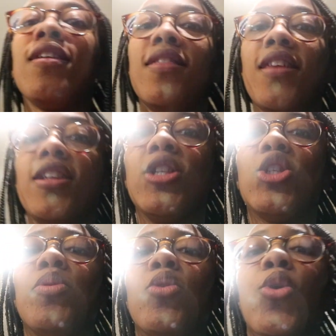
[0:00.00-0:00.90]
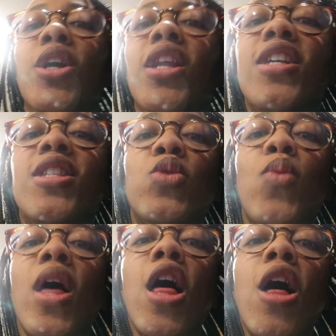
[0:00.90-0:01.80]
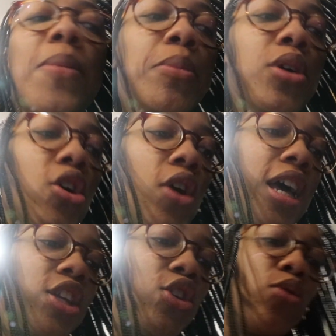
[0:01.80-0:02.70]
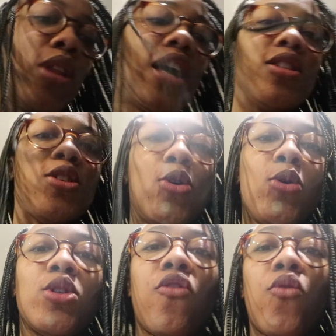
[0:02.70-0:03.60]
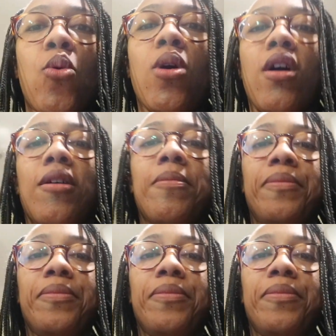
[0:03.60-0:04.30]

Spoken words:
that needs to be organized as well. But I'm going to go ahead and utilize those for